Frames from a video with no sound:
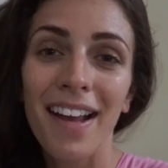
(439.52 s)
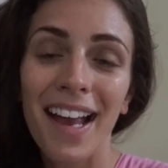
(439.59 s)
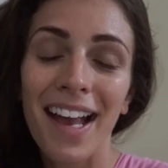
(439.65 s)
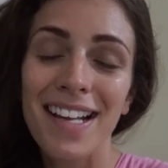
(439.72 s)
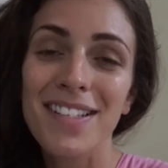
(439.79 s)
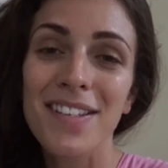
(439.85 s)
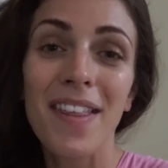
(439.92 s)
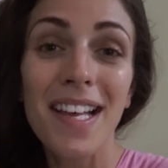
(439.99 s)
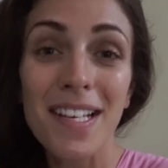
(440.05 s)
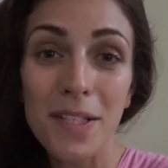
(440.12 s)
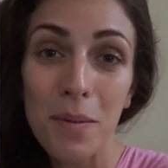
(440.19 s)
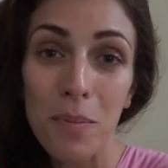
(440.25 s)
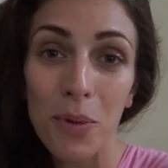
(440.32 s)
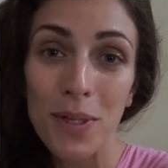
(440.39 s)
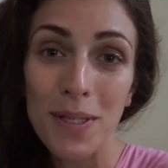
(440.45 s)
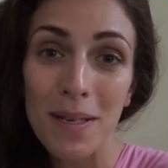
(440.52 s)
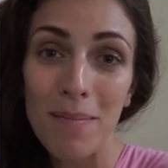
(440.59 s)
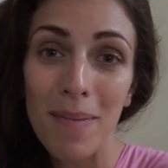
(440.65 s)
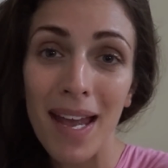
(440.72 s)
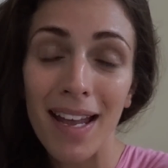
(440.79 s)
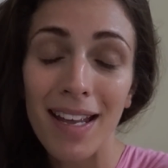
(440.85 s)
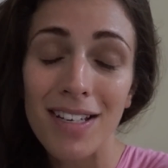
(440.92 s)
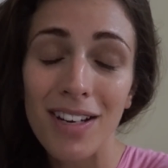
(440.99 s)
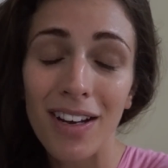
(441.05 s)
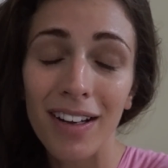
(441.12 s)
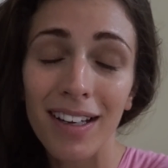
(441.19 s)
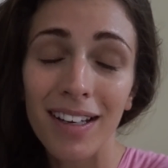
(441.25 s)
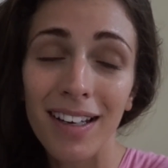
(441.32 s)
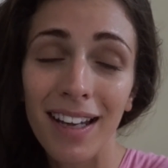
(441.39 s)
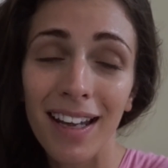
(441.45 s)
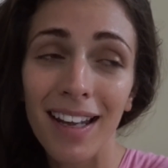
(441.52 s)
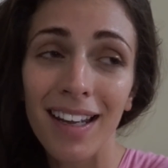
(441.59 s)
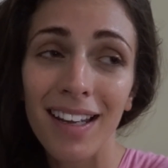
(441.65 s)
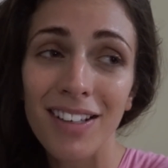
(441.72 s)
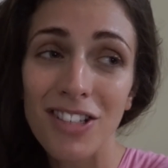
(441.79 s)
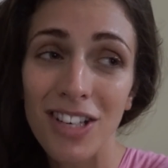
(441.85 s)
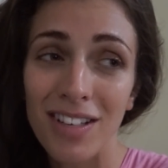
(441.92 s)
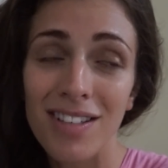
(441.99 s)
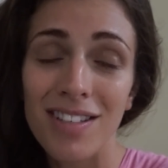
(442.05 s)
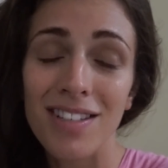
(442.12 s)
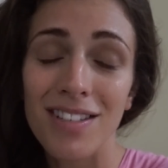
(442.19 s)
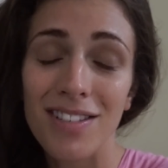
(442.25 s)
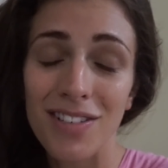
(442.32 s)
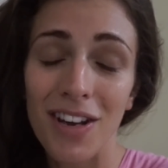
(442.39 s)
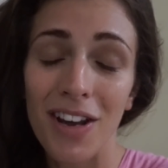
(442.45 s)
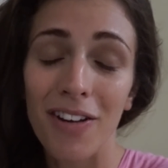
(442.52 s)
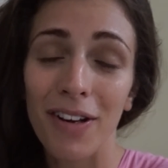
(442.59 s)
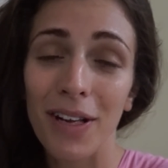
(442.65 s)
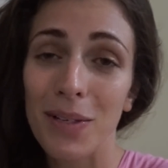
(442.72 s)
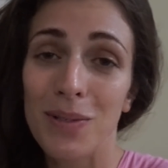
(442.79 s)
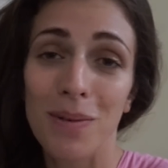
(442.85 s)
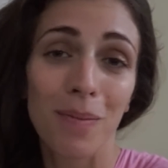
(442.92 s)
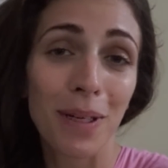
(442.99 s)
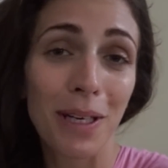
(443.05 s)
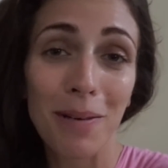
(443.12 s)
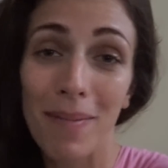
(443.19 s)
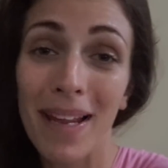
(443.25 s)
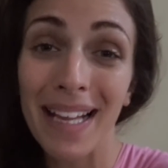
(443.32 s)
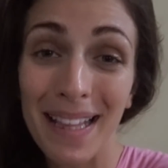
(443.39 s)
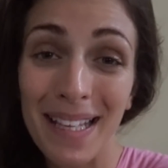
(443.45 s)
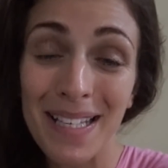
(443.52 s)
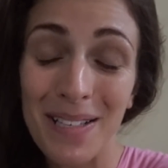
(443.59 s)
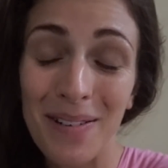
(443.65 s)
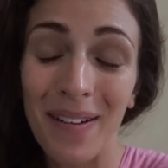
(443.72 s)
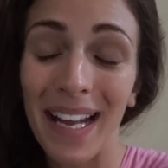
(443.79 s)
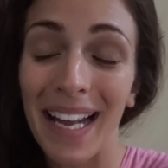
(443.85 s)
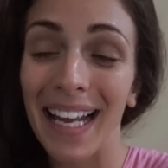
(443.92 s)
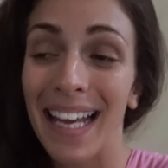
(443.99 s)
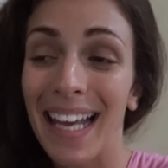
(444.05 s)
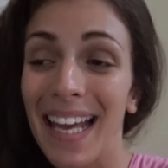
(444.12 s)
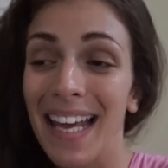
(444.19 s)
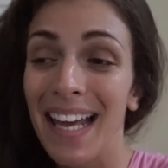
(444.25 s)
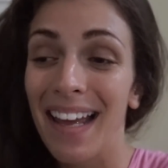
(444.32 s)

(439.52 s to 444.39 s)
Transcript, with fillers: Okay, so that's the boys in bed. I can hear Jensen stirring, so I'm going to make this quick.